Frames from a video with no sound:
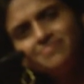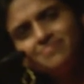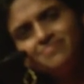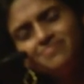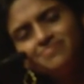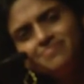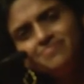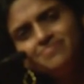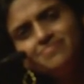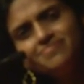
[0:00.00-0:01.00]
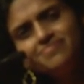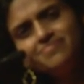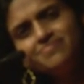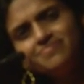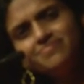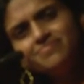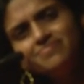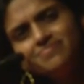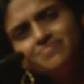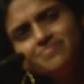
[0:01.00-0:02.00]

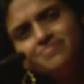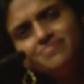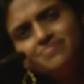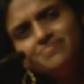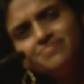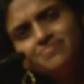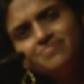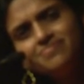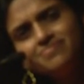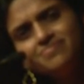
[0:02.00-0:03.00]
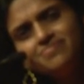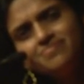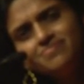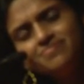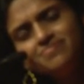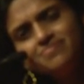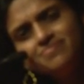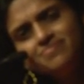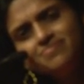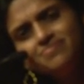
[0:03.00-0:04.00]

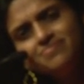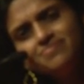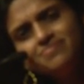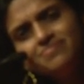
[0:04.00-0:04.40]
No words are spoken by the person on screen.